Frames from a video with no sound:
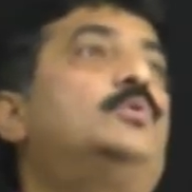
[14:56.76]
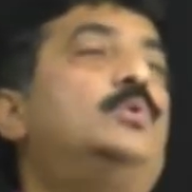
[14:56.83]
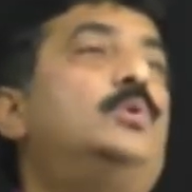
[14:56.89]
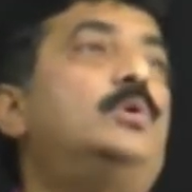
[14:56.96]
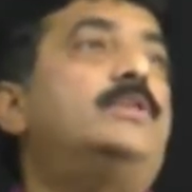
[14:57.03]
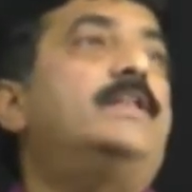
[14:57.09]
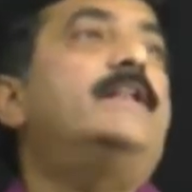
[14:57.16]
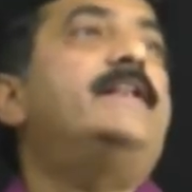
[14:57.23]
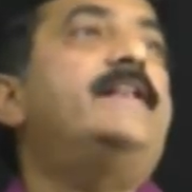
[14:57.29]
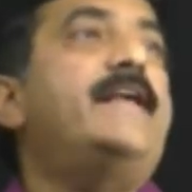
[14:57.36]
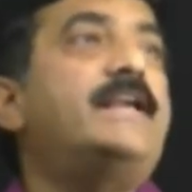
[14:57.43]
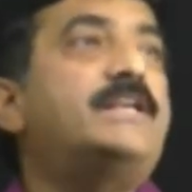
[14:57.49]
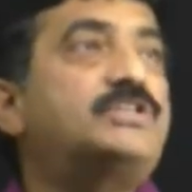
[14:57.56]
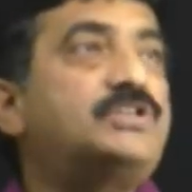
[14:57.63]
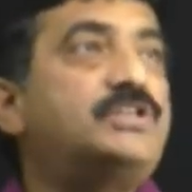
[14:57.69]
to the
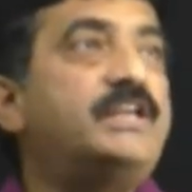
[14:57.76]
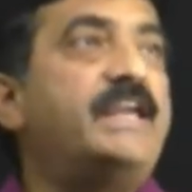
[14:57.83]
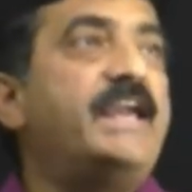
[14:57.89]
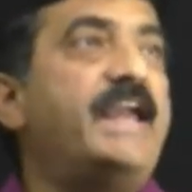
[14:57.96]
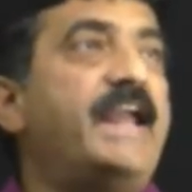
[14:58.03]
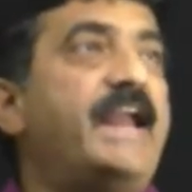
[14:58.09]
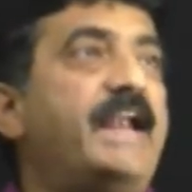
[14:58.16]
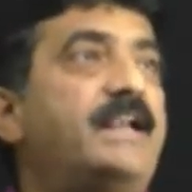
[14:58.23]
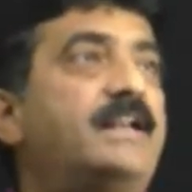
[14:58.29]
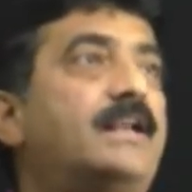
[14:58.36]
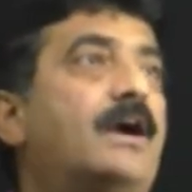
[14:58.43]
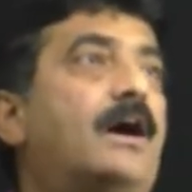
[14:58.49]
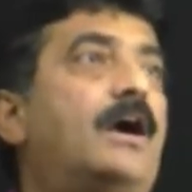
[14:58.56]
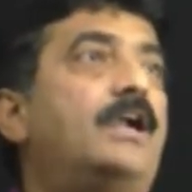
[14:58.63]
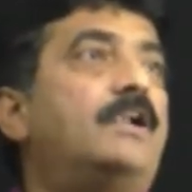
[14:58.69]
next gate
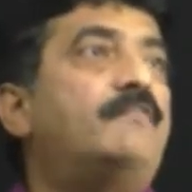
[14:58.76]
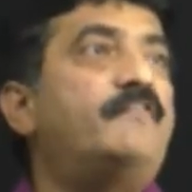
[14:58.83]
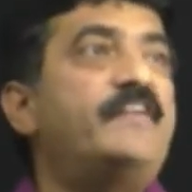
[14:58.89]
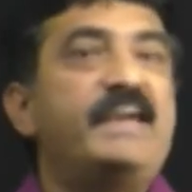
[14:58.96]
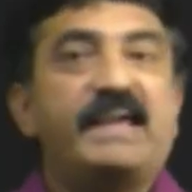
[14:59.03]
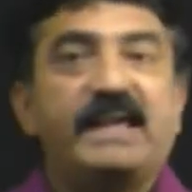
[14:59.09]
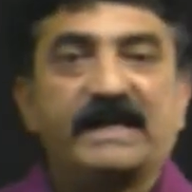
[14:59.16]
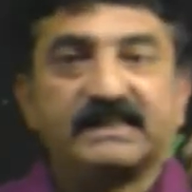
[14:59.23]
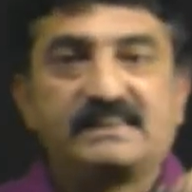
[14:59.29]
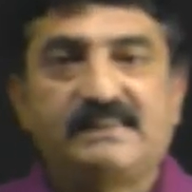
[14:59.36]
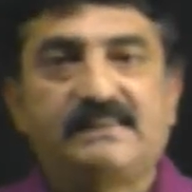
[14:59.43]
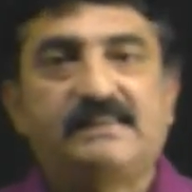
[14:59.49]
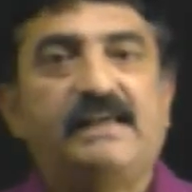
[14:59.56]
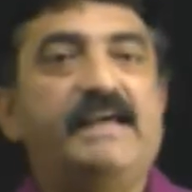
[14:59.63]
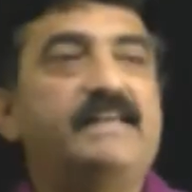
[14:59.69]
called
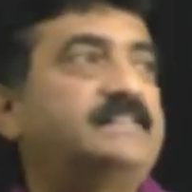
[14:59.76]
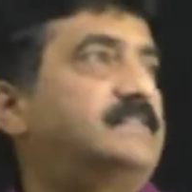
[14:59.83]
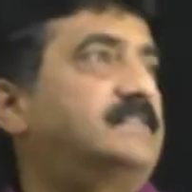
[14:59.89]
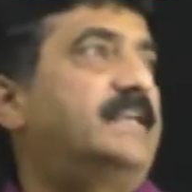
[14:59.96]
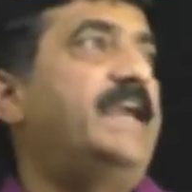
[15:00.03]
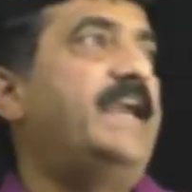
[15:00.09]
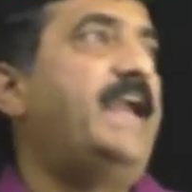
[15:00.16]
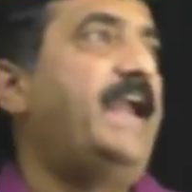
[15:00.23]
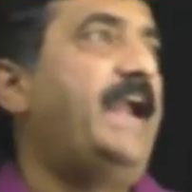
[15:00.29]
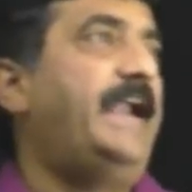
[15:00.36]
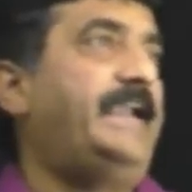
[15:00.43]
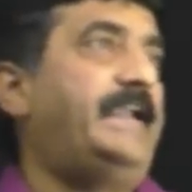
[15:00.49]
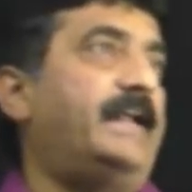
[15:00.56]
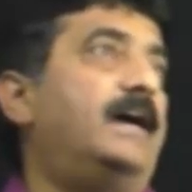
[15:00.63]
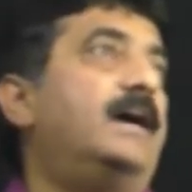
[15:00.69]
phase S
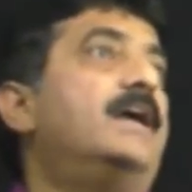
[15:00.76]
gate.